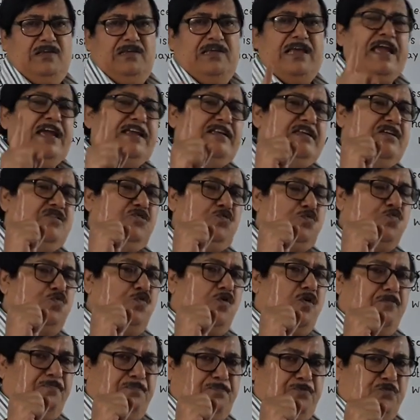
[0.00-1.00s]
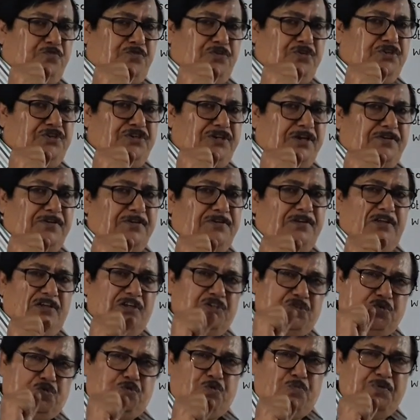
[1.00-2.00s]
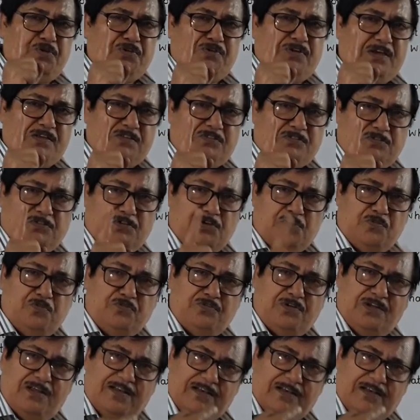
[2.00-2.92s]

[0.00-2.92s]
Any rule of procedure is to be construed